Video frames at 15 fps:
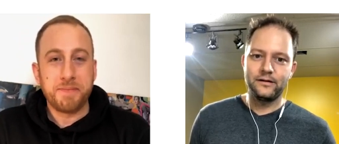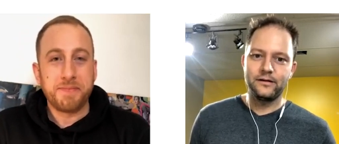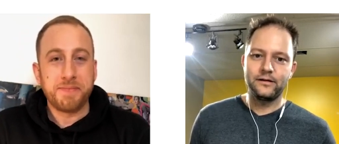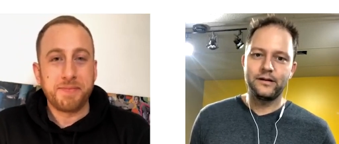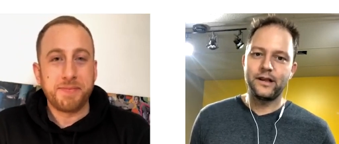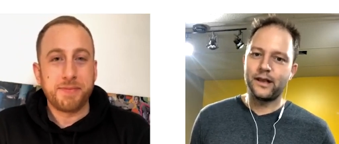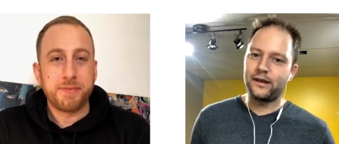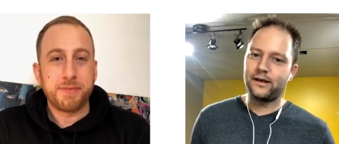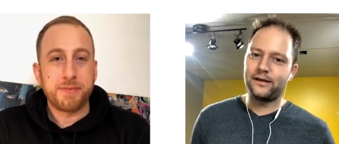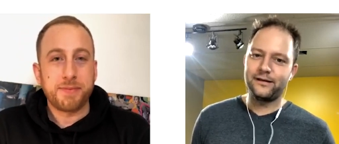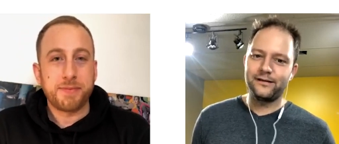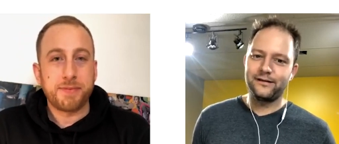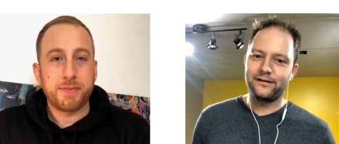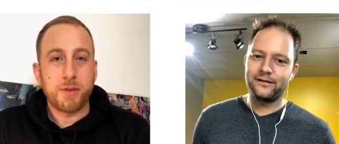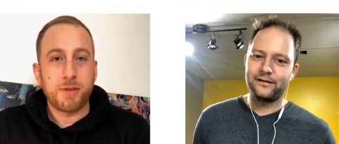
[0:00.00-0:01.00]
Speaker 1: Yeah.
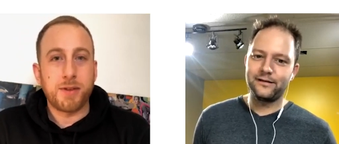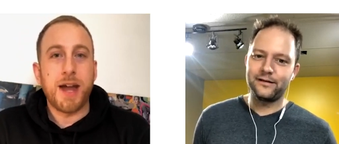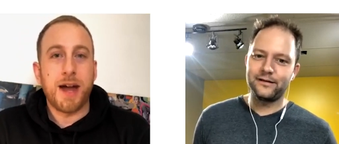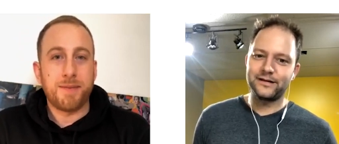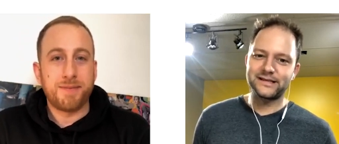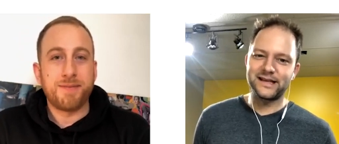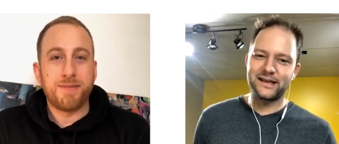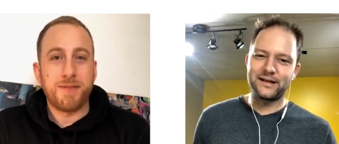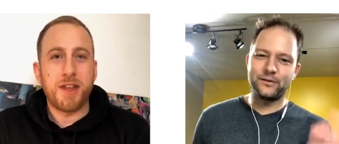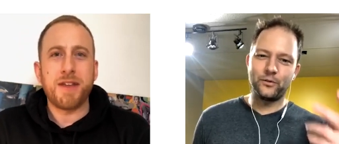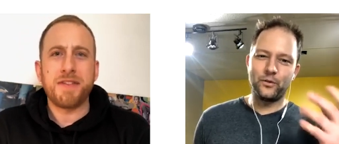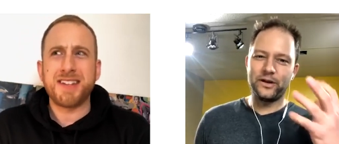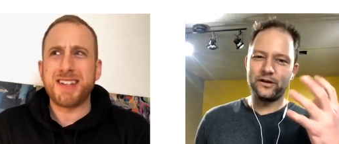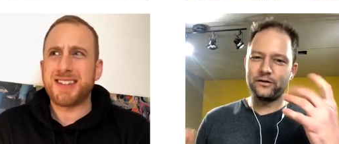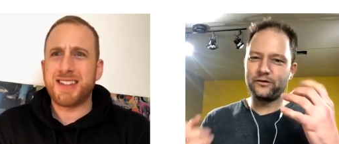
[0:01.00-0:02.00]
Yeah. It's like it,
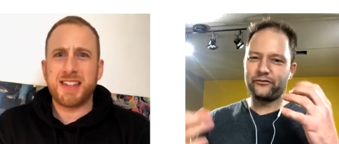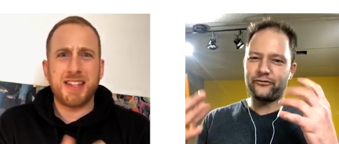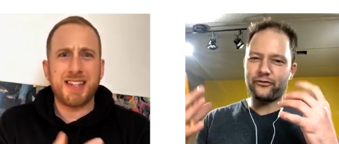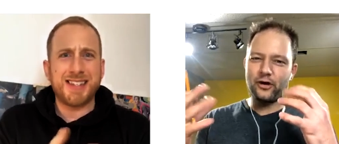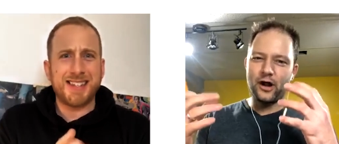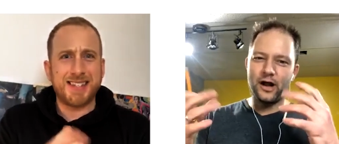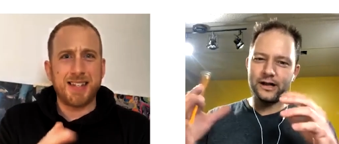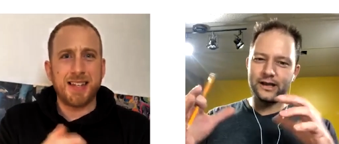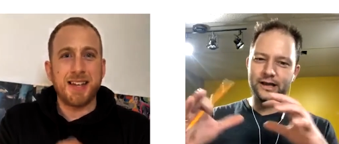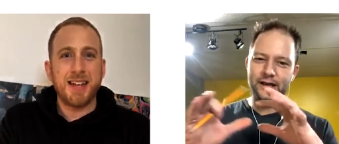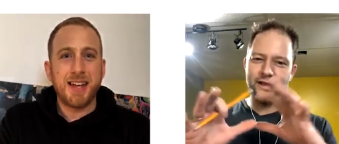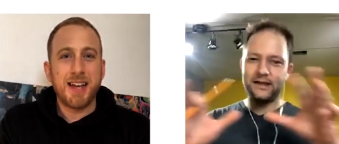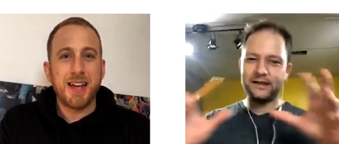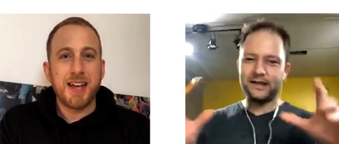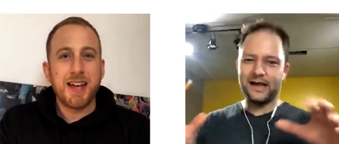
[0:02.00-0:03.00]
weird,
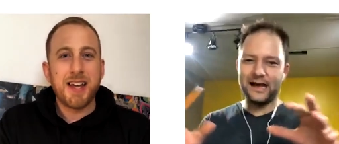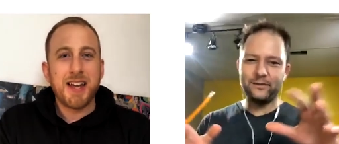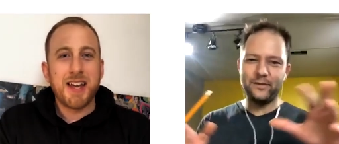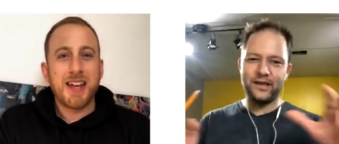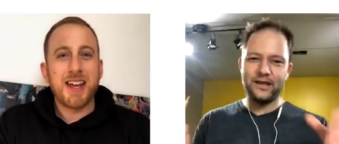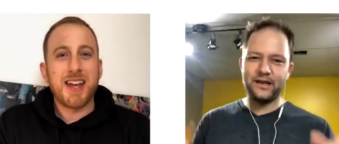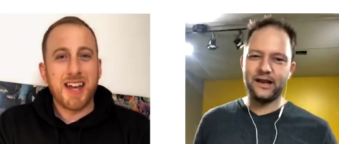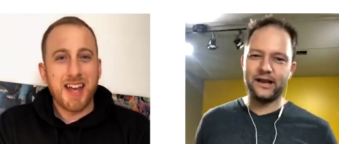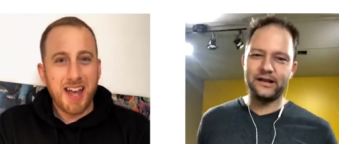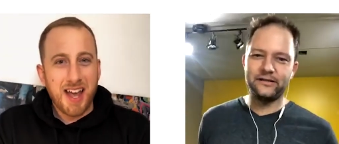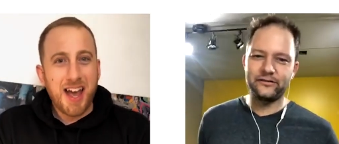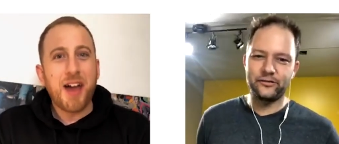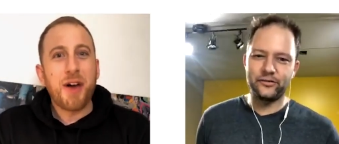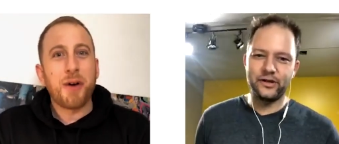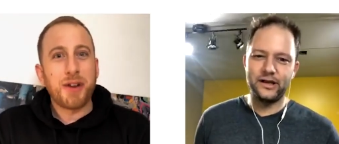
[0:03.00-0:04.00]
froggy, limey kind of
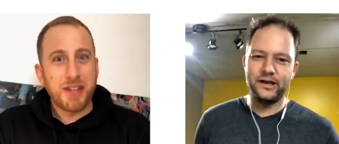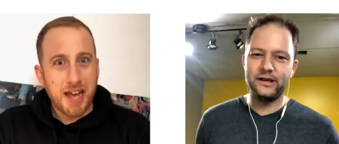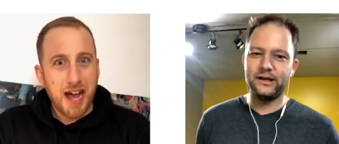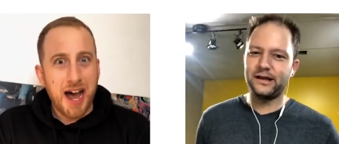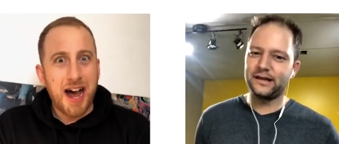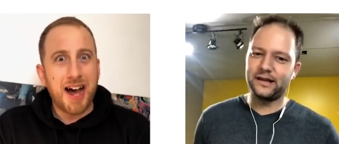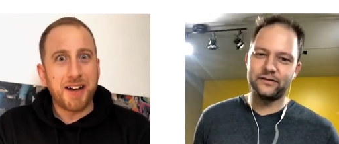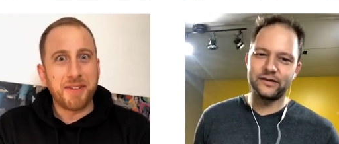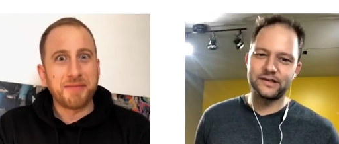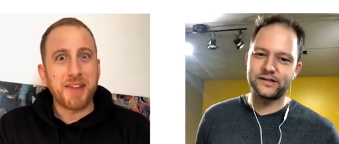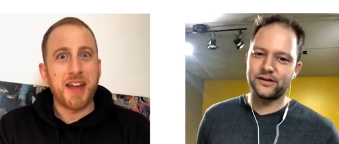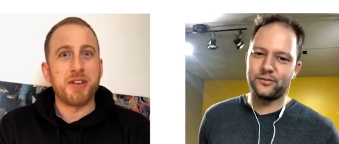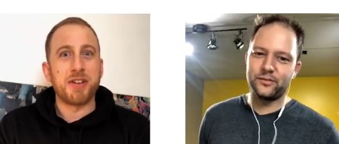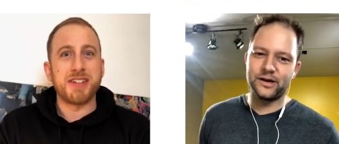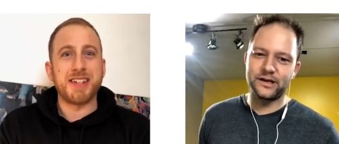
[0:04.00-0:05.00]
green.
Speaker 2: Yeah. So
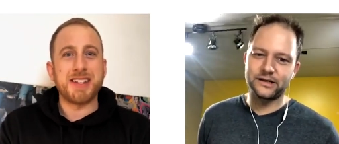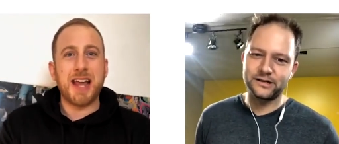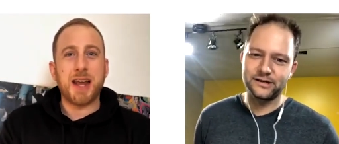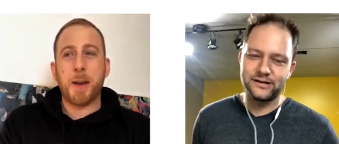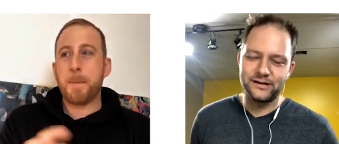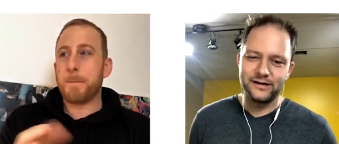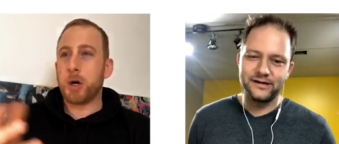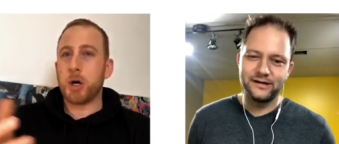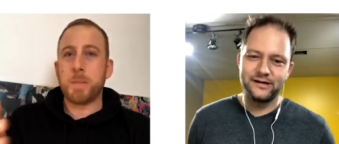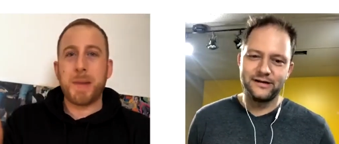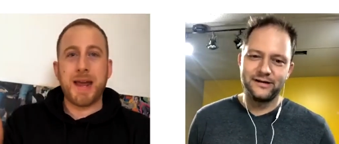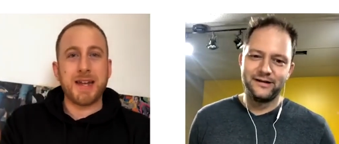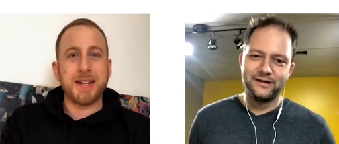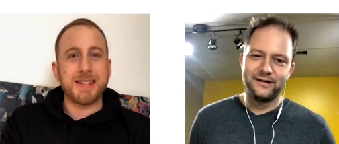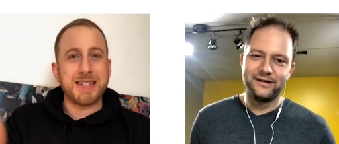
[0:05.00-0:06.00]
and there's much. this like
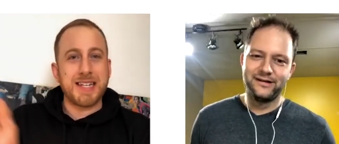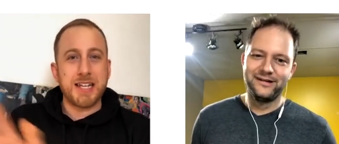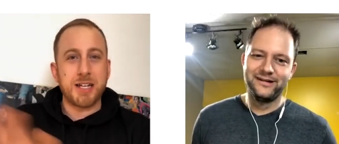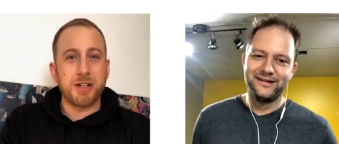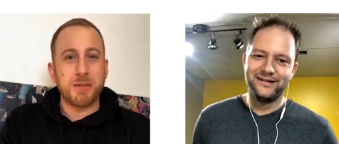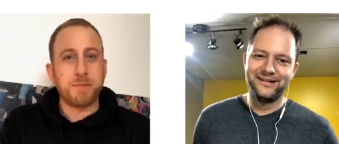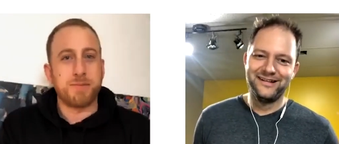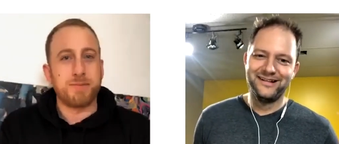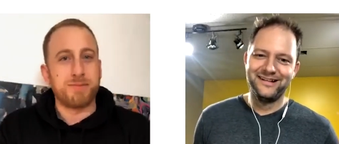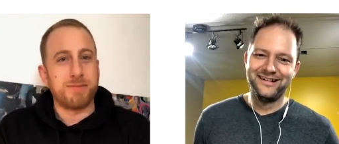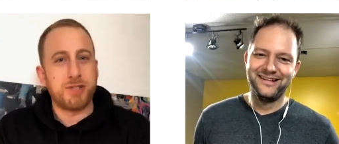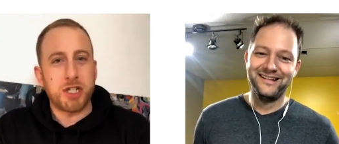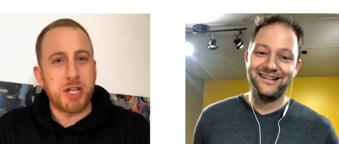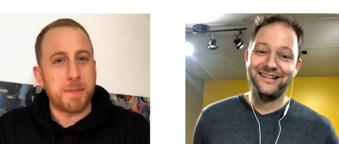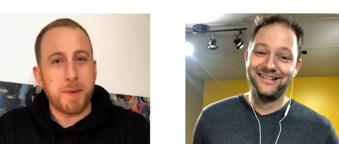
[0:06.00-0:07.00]
mermaid teal
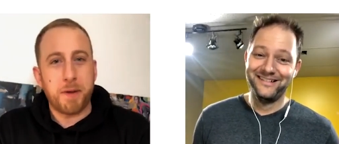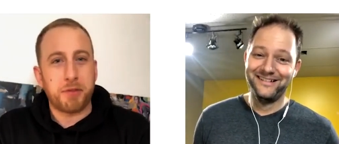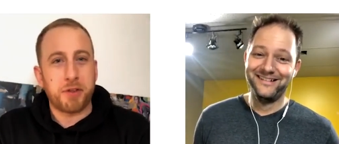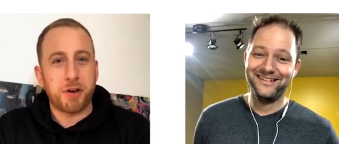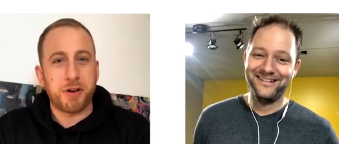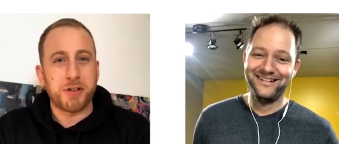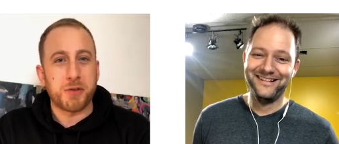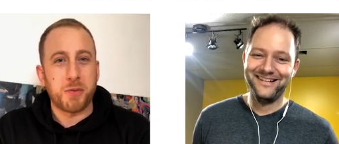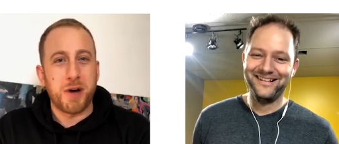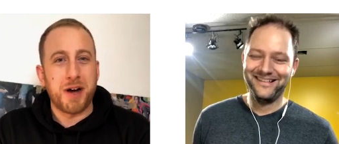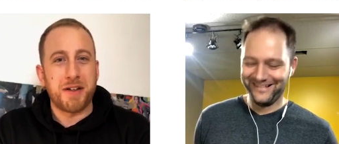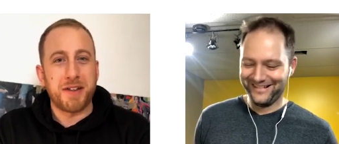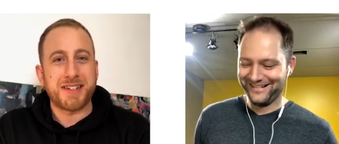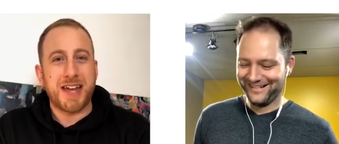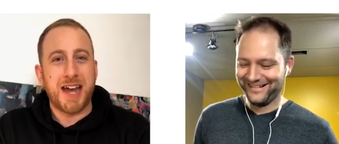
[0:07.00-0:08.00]
Jeep out there as well.
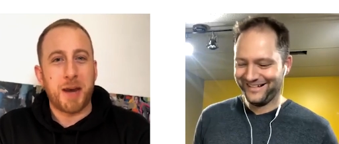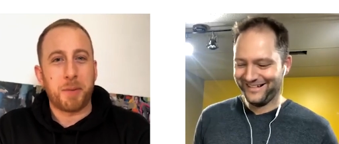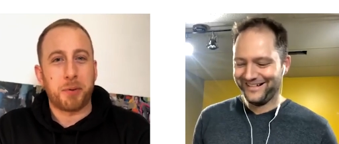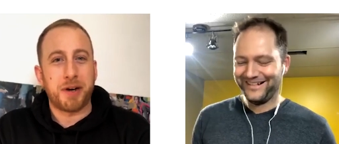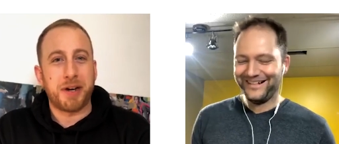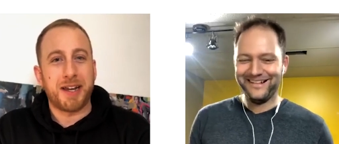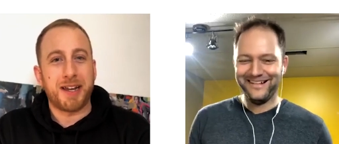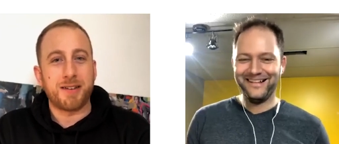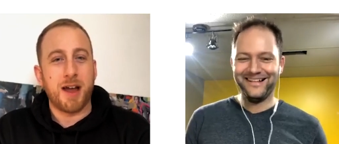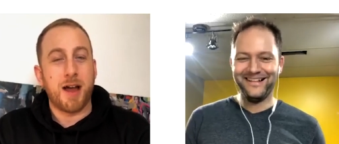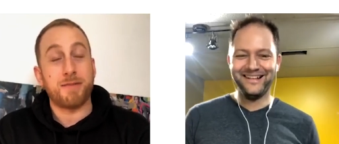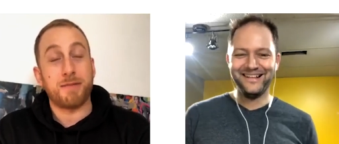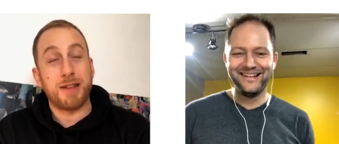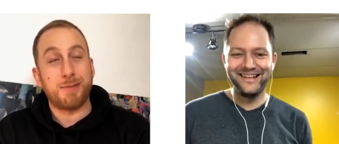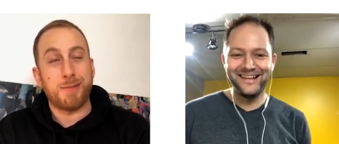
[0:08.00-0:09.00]
It's kind of pretty. Not
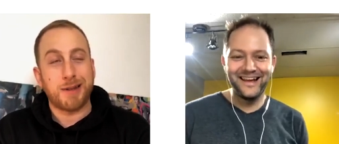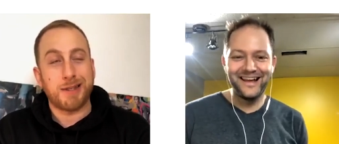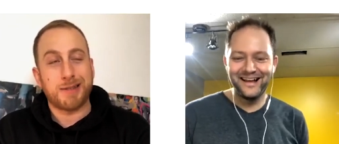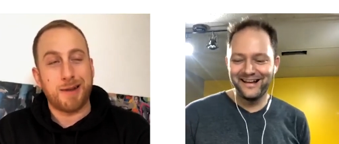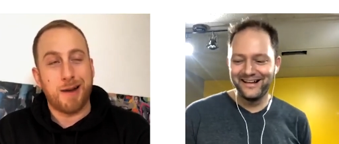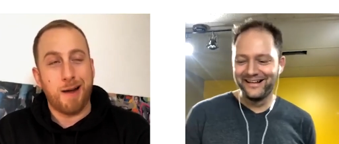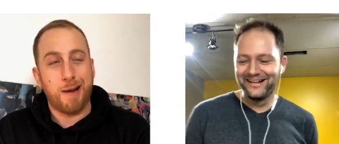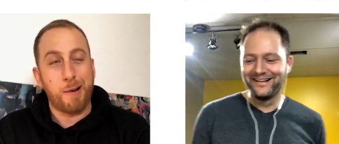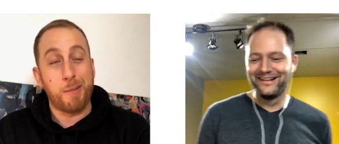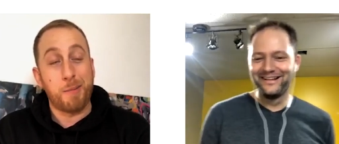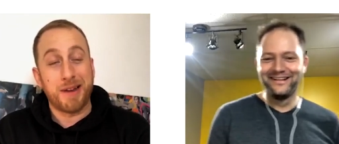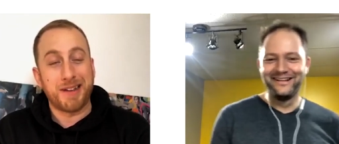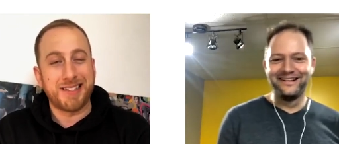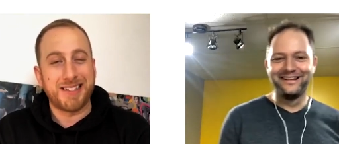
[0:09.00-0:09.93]
really yeah. my style, but it's